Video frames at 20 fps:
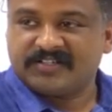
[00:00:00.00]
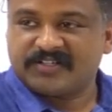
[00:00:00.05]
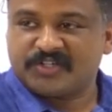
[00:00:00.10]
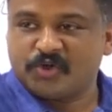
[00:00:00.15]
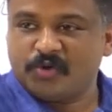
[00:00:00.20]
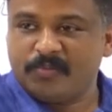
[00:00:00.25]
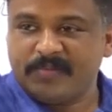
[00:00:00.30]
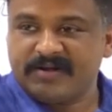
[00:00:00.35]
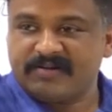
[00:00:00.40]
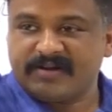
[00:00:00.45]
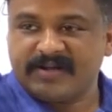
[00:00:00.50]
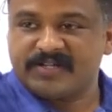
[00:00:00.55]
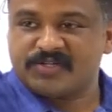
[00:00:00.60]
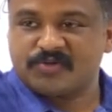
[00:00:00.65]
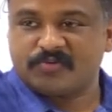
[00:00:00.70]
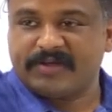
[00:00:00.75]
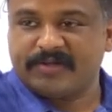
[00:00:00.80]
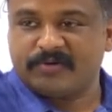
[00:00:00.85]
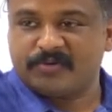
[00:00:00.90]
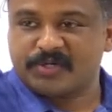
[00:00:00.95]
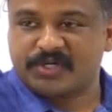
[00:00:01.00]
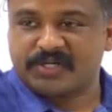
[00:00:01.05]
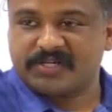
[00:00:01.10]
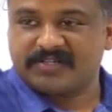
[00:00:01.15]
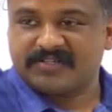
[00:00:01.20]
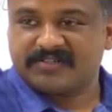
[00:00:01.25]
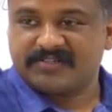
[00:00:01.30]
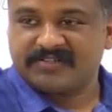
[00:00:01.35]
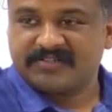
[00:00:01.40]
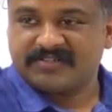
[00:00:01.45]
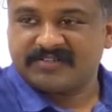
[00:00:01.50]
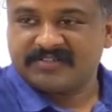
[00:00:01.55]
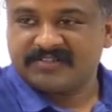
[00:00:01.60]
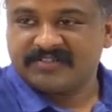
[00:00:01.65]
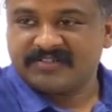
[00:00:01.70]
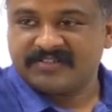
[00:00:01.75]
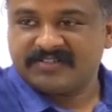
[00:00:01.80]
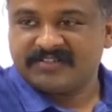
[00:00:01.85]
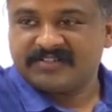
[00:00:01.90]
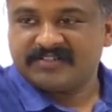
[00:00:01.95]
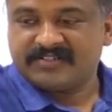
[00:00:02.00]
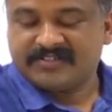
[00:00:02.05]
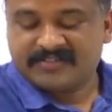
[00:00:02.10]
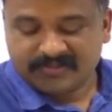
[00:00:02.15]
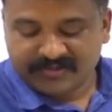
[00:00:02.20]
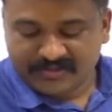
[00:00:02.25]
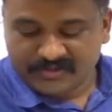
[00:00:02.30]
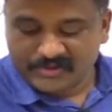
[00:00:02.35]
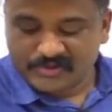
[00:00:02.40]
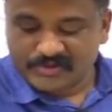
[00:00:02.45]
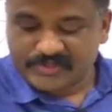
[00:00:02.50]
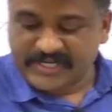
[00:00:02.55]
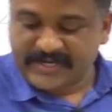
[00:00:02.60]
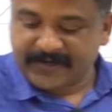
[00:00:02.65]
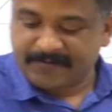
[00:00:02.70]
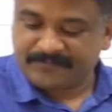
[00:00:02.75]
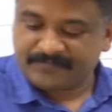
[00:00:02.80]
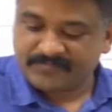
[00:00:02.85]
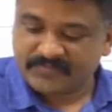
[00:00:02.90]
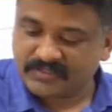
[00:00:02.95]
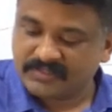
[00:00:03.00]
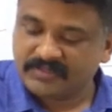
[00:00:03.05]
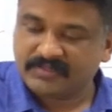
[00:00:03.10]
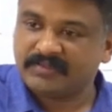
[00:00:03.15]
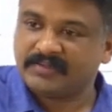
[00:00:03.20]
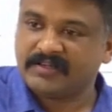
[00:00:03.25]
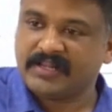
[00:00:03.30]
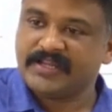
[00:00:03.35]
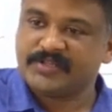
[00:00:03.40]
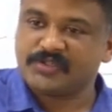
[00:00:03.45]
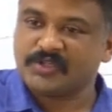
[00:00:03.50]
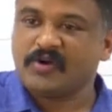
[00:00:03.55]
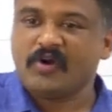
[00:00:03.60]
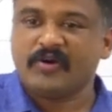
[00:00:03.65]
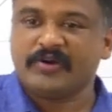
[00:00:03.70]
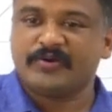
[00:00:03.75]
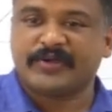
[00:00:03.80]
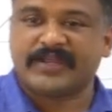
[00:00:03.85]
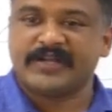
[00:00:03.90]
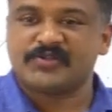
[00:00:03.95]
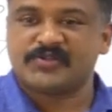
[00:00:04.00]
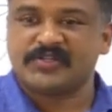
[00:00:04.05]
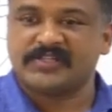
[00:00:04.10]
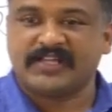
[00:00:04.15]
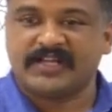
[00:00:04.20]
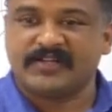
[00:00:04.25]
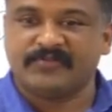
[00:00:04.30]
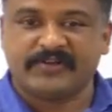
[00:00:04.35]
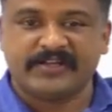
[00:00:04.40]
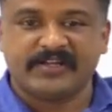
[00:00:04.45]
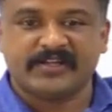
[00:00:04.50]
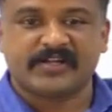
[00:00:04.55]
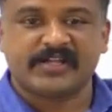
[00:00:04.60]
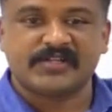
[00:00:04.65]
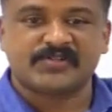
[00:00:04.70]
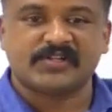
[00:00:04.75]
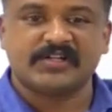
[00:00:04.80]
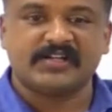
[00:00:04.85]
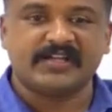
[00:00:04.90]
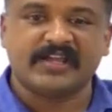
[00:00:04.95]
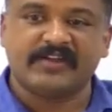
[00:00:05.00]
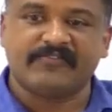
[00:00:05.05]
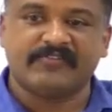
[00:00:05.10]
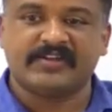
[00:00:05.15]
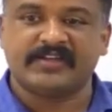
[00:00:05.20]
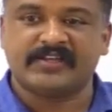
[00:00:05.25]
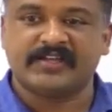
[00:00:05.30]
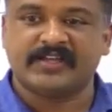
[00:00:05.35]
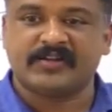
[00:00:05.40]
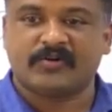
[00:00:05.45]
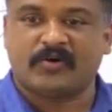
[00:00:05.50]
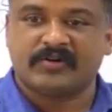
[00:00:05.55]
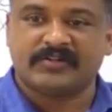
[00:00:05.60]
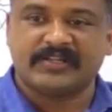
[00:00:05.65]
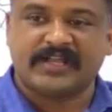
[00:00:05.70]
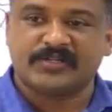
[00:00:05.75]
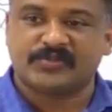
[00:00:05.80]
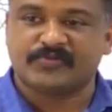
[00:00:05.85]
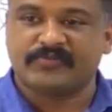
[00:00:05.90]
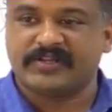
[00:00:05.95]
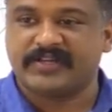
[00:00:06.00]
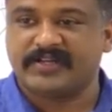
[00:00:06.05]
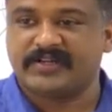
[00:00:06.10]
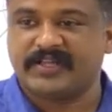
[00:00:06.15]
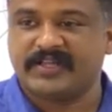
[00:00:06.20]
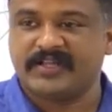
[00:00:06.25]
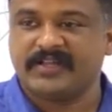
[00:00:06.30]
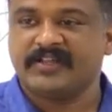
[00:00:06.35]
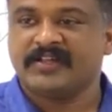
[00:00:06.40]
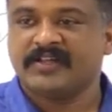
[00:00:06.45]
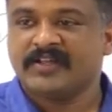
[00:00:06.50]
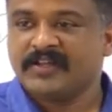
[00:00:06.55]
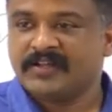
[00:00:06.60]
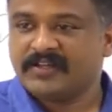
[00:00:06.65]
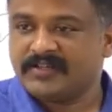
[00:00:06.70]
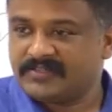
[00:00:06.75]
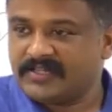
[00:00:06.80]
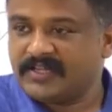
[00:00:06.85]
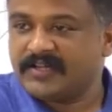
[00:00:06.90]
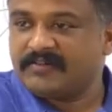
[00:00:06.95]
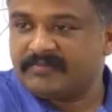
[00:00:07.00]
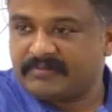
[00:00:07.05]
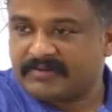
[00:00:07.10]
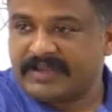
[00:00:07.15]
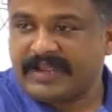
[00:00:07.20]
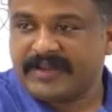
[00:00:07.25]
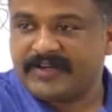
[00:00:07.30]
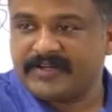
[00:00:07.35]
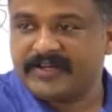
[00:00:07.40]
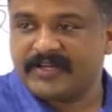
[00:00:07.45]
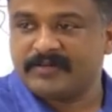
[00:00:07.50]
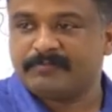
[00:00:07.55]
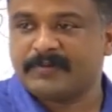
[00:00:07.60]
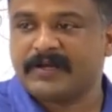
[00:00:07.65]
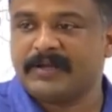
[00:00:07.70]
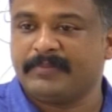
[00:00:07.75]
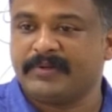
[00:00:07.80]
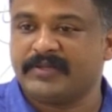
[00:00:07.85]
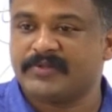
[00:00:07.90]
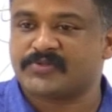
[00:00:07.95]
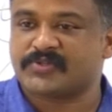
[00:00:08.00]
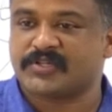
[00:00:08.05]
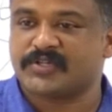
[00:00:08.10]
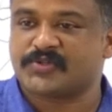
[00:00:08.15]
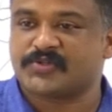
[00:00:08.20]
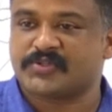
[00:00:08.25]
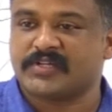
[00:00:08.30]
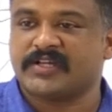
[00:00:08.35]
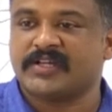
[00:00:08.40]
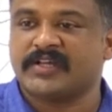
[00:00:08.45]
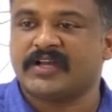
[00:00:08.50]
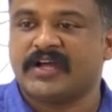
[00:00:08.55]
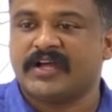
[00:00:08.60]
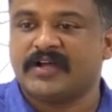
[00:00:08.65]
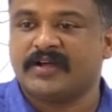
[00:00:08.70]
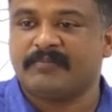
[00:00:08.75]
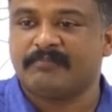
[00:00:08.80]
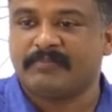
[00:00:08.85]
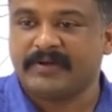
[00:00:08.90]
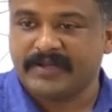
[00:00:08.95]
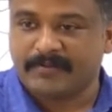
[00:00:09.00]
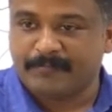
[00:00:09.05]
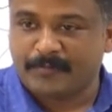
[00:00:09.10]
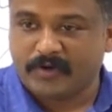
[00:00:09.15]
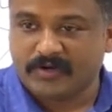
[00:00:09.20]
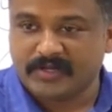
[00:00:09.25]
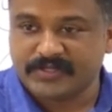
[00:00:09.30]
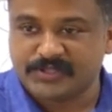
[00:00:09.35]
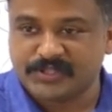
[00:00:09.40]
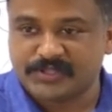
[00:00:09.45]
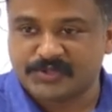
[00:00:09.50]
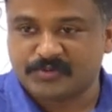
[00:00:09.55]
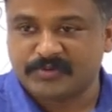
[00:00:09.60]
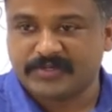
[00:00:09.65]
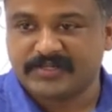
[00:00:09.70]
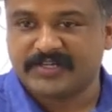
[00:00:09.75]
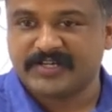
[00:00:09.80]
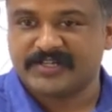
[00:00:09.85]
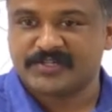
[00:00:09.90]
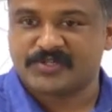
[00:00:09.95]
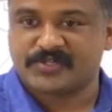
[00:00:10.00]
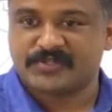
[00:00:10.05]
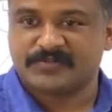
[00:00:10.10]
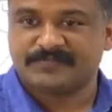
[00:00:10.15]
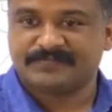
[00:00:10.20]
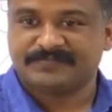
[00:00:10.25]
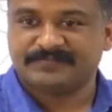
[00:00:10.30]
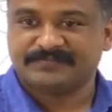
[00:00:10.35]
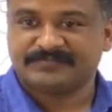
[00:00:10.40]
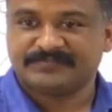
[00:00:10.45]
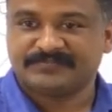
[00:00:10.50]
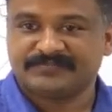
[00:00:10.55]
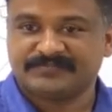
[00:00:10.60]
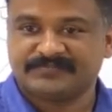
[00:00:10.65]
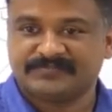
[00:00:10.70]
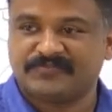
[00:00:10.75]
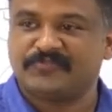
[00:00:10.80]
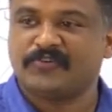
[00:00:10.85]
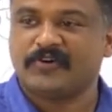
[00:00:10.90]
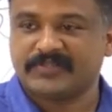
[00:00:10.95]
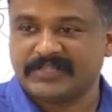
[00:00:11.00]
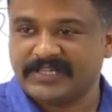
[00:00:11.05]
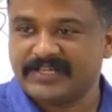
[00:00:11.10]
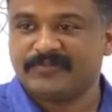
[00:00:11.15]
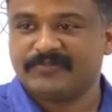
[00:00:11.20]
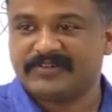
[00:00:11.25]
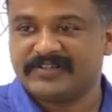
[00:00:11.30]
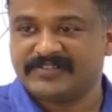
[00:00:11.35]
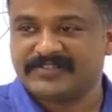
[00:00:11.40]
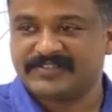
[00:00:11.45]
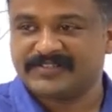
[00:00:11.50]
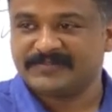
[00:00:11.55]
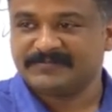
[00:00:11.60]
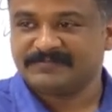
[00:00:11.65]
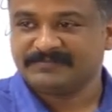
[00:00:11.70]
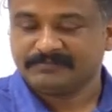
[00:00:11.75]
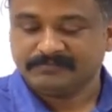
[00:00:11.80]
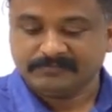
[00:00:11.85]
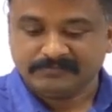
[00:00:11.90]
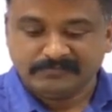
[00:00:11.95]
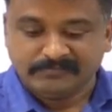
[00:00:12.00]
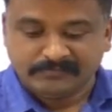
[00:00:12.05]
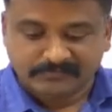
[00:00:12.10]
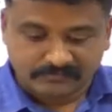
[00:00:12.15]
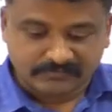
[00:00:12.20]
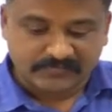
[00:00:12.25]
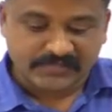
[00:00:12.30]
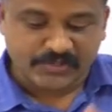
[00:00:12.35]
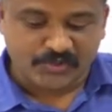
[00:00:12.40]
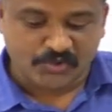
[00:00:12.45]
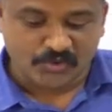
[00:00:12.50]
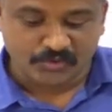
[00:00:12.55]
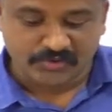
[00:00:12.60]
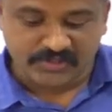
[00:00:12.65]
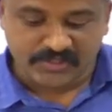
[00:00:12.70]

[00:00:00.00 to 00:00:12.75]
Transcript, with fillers: Human rights violation. Okay. Later on you can see that very recently, every year on that very day, the Canadian Prime Minister say, uh, my apology to Indians for the event. So